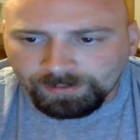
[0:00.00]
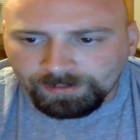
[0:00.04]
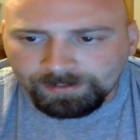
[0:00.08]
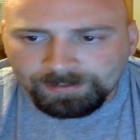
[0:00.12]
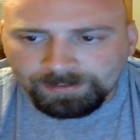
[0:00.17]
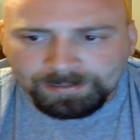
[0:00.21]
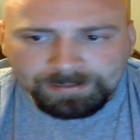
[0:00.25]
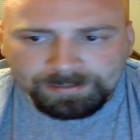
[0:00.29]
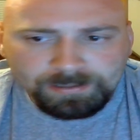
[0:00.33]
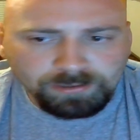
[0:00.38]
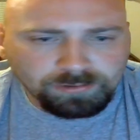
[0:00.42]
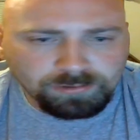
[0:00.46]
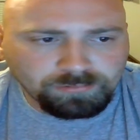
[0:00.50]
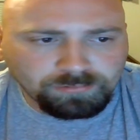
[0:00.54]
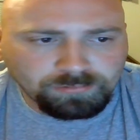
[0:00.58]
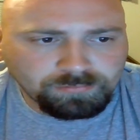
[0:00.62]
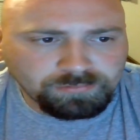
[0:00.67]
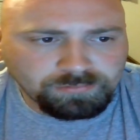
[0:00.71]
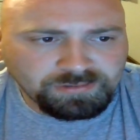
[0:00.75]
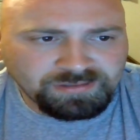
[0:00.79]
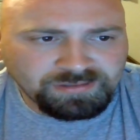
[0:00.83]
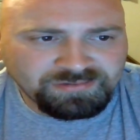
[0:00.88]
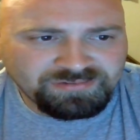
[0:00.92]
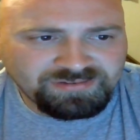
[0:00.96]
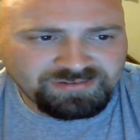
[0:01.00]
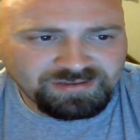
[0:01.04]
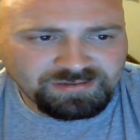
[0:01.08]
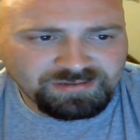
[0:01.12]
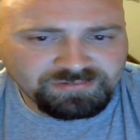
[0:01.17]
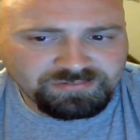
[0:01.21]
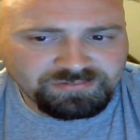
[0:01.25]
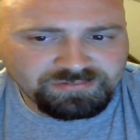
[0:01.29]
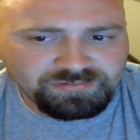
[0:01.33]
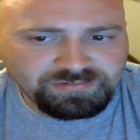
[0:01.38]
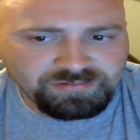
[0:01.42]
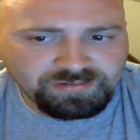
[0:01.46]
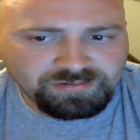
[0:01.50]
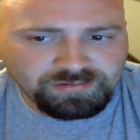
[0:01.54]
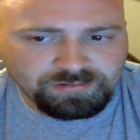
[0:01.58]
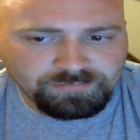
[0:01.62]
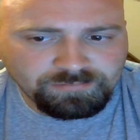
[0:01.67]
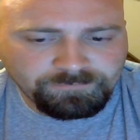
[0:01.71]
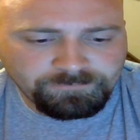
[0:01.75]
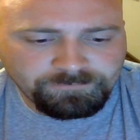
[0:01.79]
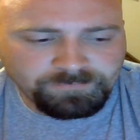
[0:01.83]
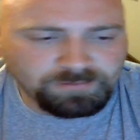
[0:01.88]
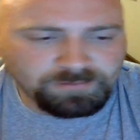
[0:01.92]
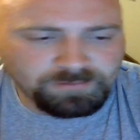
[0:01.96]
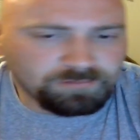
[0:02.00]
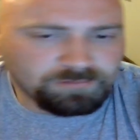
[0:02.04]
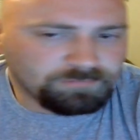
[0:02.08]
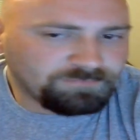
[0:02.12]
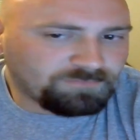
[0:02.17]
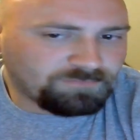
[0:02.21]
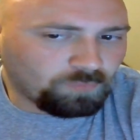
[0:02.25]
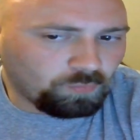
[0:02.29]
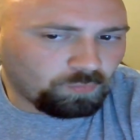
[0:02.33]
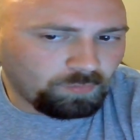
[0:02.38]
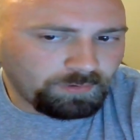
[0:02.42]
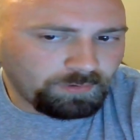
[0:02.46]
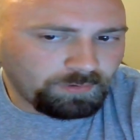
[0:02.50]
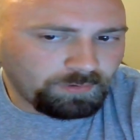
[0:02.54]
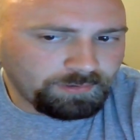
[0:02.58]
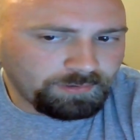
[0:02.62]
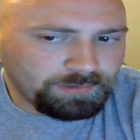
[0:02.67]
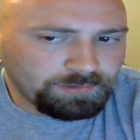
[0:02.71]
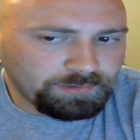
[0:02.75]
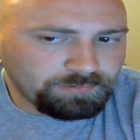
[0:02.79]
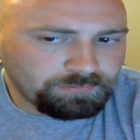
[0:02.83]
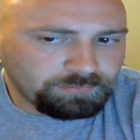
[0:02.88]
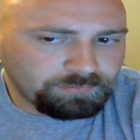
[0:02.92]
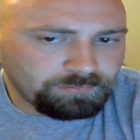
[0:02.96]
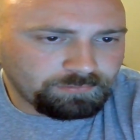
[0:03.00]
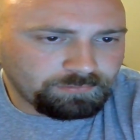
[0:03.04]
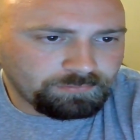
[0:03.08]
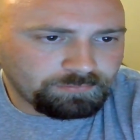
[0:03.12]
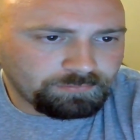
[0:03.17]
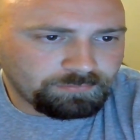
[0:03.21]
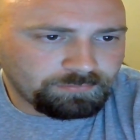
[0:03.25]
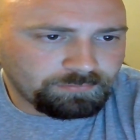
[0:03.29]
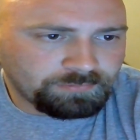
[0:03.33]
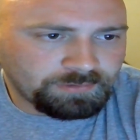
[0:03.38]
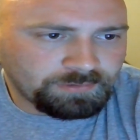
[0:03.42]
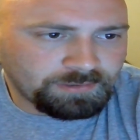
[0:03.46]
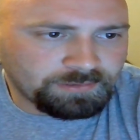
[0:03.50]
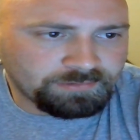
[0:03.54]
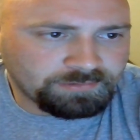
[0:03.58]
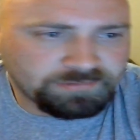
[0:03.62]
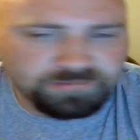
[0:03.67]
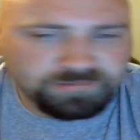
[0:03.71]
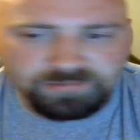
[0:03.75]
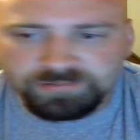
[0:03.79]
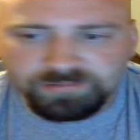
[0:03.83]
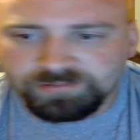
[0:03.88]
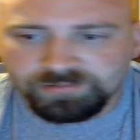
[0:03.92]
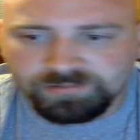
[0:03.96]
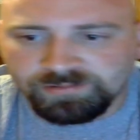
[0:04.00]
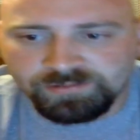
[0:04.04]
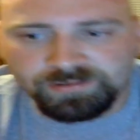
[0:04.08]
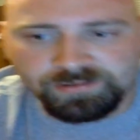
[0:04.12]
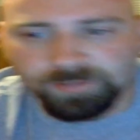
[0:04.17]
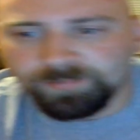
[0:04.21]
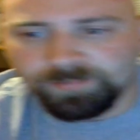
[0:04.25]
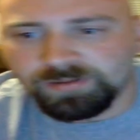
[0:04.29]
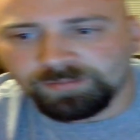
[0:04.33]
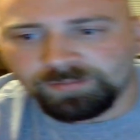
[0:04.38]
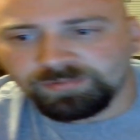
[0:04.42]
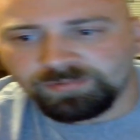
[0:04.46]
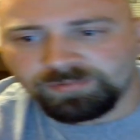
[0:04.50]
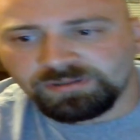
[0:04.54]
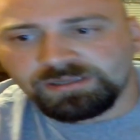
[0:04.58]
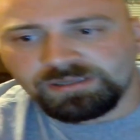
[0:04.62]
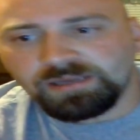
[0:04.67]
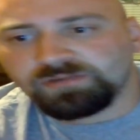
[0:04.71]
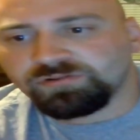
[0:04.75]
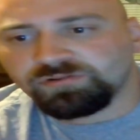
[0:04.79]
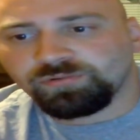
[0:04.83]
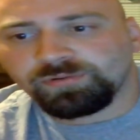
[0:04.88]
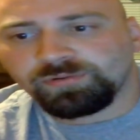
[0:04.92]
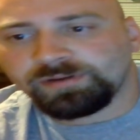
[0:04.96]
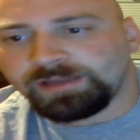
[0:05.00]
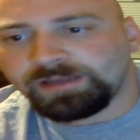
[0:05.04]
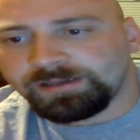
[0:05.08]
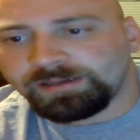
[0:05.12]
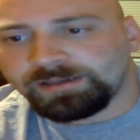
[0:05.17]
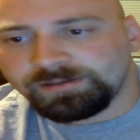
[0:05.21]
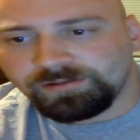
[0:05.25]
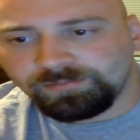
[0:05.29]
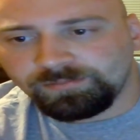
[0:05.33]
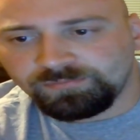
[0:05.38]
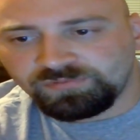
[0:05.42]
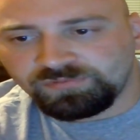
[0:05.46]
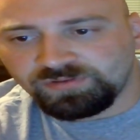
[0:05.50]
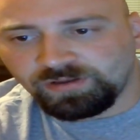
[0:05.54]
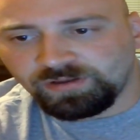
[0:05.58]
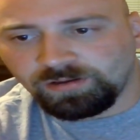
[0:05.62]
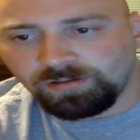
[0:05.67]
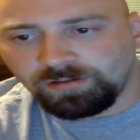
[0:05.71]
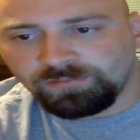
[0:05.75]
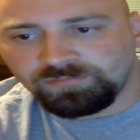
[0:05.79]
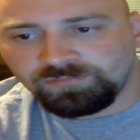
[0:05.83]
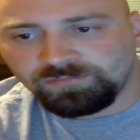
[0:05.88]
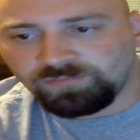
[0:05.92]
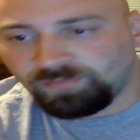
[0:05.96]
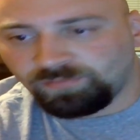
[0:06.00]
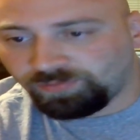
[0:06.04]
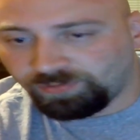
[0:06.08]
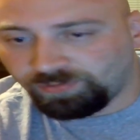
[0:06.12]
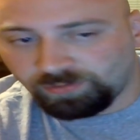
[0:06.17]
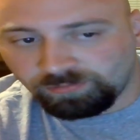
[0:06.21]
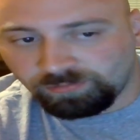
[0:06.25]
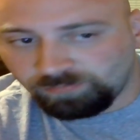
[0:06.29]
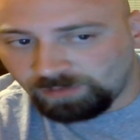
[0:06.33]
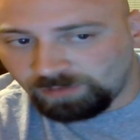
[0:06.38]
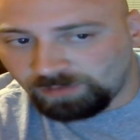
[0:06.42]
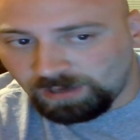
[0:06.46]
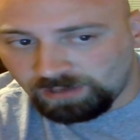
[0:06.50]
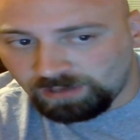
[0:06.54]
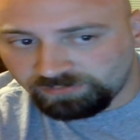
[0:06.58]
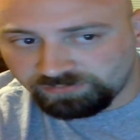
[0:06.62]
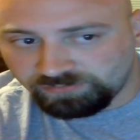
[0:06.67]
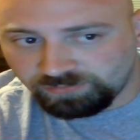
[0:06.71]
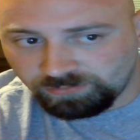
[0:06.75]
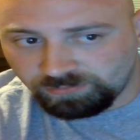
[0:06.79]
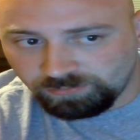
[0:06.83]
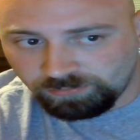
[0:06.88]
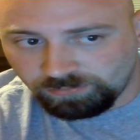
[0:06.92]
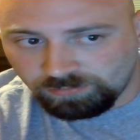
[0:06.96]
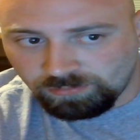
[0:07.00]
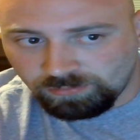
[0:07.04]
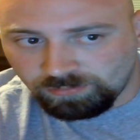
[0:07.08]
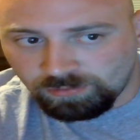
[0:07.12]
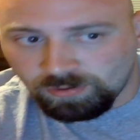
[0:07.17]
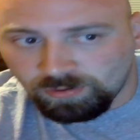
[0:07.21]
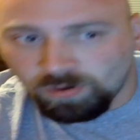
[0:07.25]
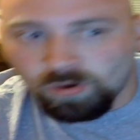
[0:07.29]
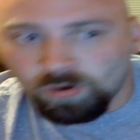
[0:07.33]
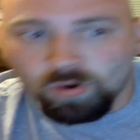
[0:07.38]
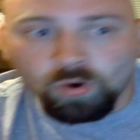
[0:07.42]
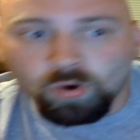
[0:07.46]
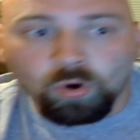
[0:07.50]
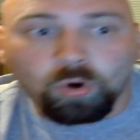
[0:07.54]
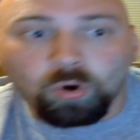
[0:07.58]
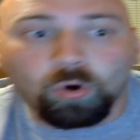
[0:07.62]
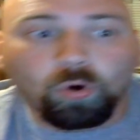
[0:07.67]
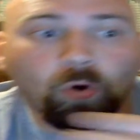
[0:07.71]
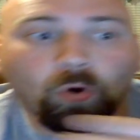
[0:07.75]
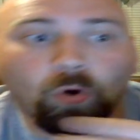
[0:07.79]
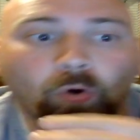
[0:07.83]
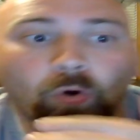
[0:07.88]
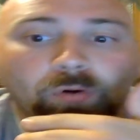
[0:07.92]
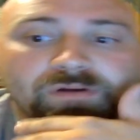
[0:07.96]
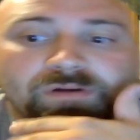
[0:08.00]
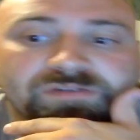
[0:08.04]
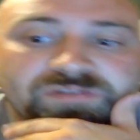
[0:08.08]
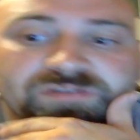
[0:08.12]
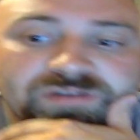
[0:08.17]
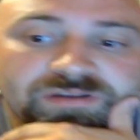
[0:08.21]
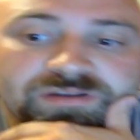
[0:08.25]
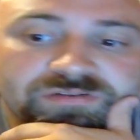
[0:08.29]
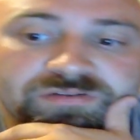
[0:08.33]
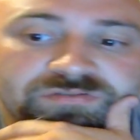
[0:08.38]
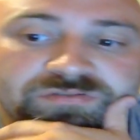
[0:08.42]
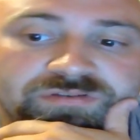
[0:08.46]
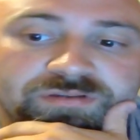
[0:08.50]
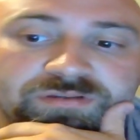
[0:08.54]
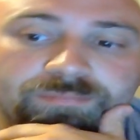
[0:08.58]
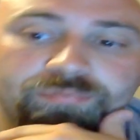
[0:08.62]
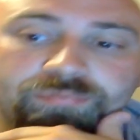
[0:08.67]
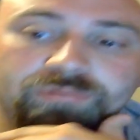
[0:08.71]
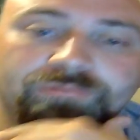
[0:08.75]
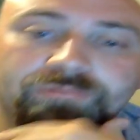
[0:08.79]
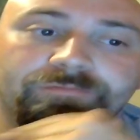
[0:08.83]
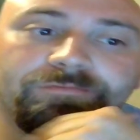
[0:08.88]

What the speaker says: Now, is this to fill a void that WWE has created themselves with their roster? Or is this to